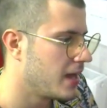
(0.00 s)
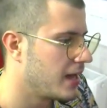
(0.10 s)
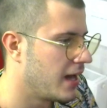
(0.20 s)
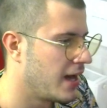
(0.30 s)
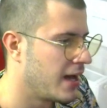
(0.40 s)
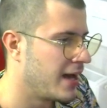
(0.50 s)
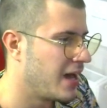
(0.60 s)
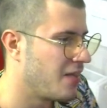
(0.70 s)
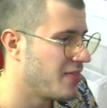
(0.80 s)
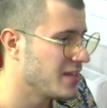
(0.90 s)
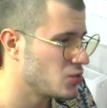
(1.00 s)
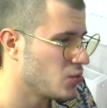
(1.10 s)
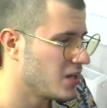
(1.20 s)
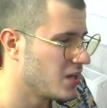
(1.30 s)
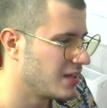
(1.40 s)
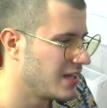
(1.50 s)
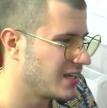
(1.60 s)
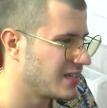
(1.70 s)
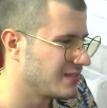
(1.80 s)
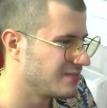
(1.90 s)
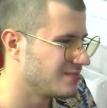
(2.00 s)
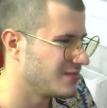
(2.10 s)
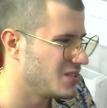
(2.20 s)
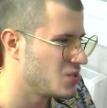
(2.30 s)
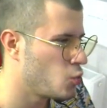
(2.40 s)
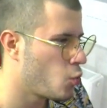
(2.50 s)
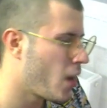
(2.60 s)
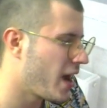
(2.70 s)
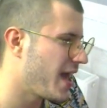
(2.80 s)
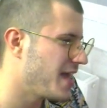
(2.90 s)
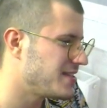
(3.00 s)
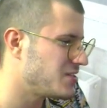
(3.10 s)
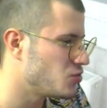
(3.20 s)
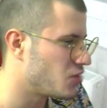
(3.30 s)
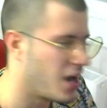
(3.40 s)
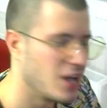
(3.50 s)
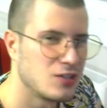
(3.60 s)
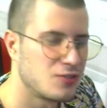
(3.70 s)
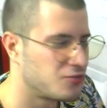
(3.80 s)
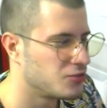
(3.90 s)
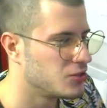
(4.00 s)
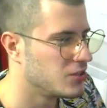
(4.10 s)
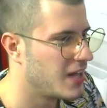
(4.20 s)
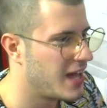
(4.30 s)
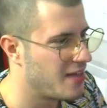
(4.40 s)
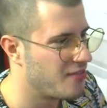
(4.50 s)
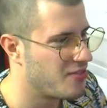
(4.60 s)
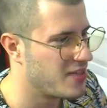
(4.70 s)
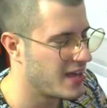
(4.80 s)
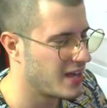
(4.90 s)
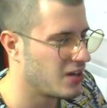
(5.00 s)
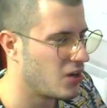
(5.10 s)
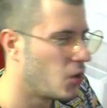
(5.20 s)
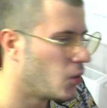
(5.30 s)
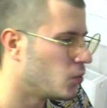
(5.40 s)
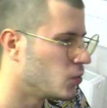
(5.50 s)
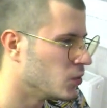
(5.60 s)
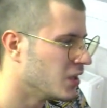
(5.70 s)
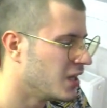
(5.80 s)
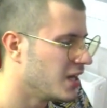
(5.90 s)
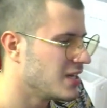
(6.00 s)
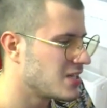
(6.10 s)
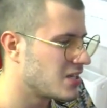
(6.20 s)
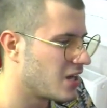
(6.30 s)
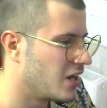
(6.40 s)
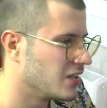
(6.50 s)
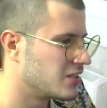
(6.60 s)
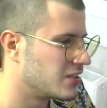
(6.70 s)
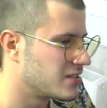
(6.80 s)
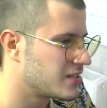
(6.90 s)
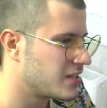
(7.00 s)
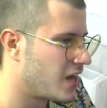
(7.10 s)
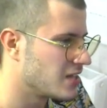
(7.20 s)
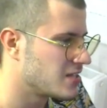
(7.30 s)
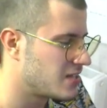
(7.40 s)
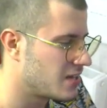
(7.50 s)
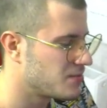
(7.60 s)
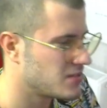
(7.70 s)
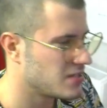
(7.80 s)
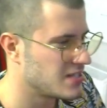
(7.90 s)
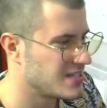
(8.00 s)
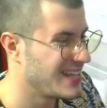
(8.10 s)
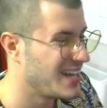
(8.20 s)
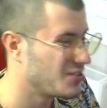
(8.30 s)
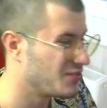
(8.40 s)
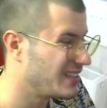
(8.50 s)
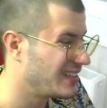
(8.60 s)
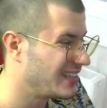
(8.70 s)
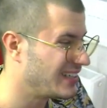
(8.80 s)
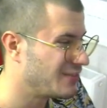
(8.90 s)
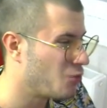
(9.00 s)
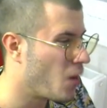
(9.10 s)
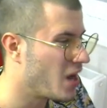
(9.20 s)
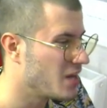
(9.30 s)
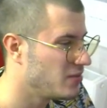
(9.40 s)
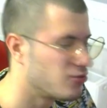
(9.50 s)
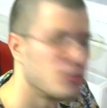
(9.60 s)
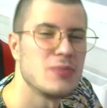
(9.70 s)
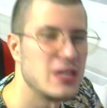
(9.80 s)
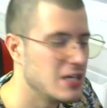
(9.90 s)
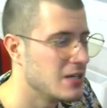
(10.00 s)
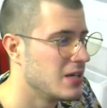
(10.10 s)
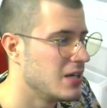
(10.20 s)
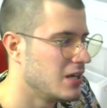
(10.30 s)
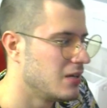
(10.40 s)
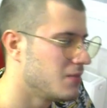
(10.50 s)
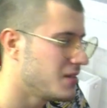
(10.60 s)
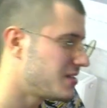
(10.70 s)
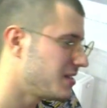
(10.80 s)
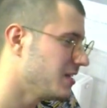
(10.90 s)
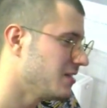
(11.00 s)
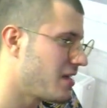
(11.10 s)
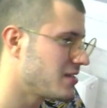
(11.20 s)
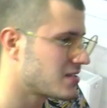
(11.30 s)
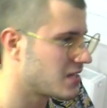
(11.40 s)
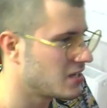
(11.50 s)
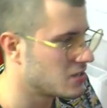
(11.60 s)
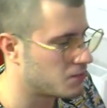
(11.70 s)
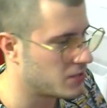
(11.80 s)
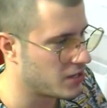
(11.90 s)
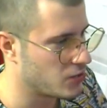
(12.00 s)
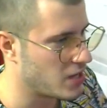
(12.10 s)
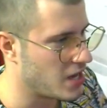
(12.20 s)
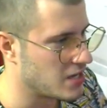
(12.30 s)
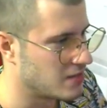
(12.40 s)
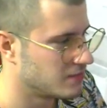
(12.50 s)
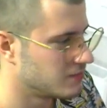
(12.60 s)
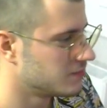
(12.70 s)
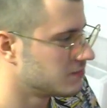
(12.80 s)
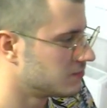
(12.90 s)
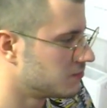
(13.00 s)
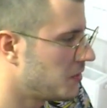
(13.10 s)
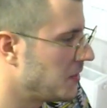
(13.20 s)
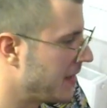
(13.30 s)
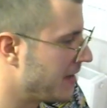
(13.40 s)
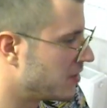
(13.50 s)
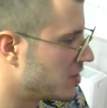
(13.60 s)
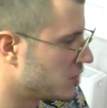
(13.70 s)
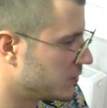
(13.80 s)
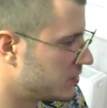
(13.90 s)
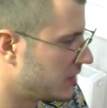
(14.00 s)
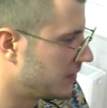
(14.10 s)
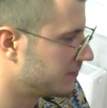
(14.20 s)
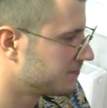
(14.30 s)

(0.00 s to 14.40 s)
And this one, like, is way too colorful and the whole colors concept is not really vibing for me. But still, that skin is pretty okay. Pretty average, I would say.